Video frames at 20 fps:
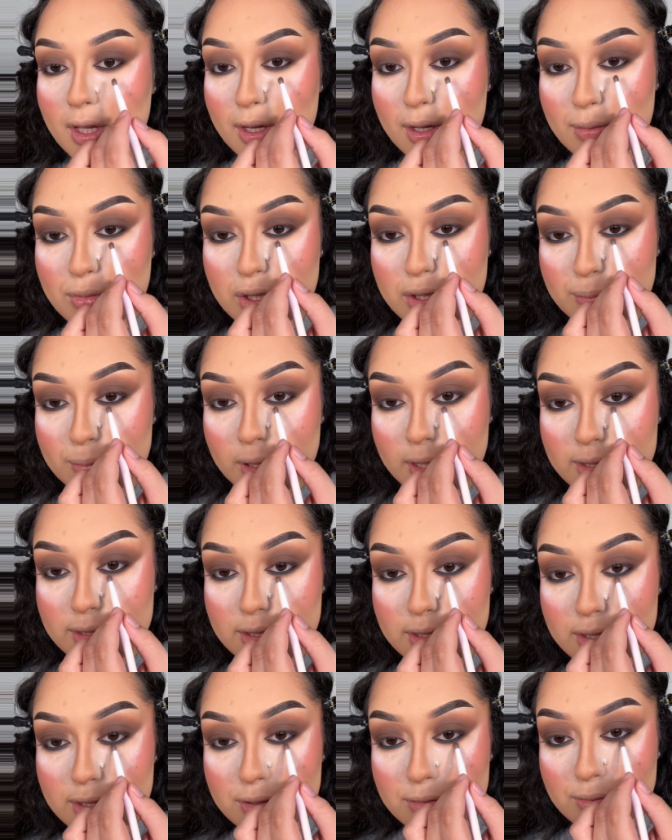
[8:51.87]
I'm just placing
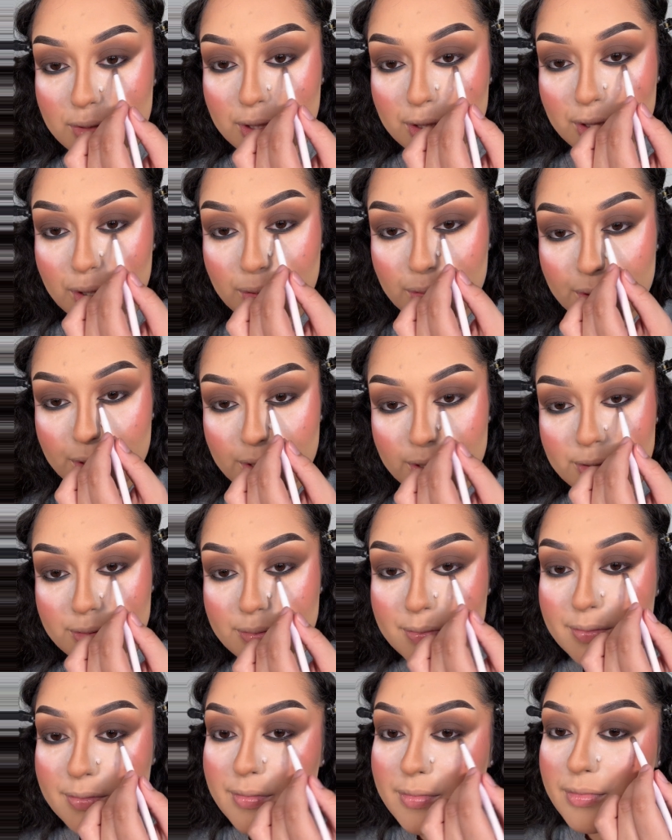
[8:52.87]
this one lower,
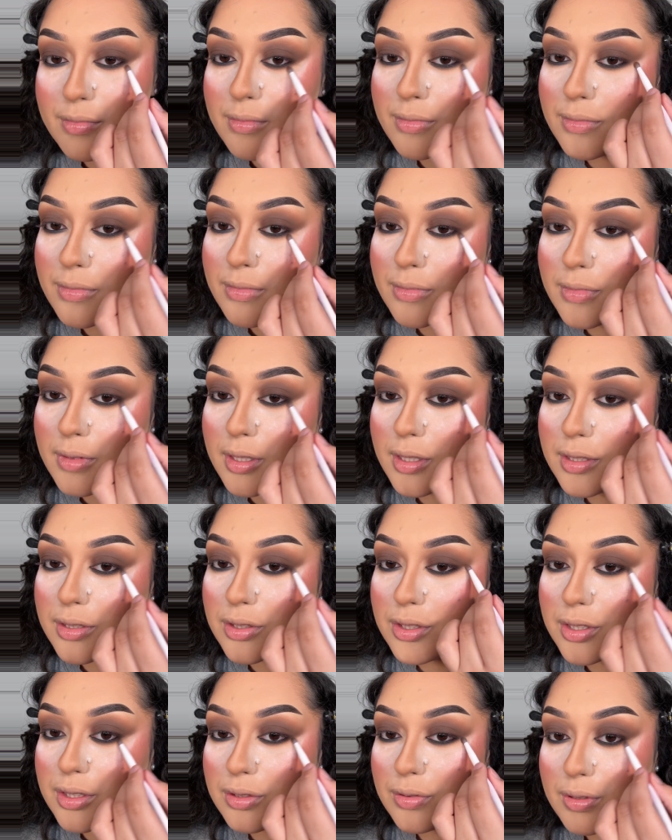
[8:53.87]

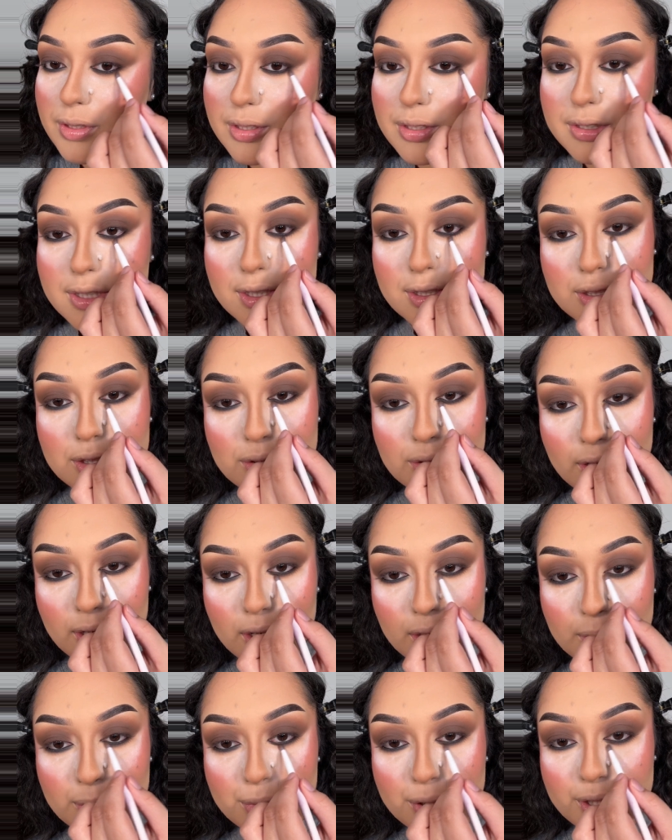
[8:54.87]
just so it looks like a little
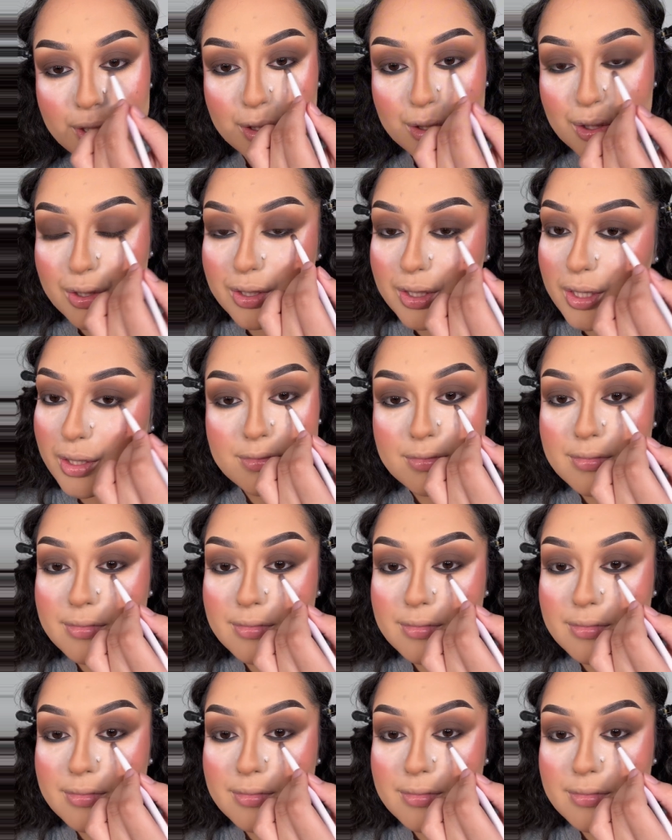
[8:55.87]
ombre underneath.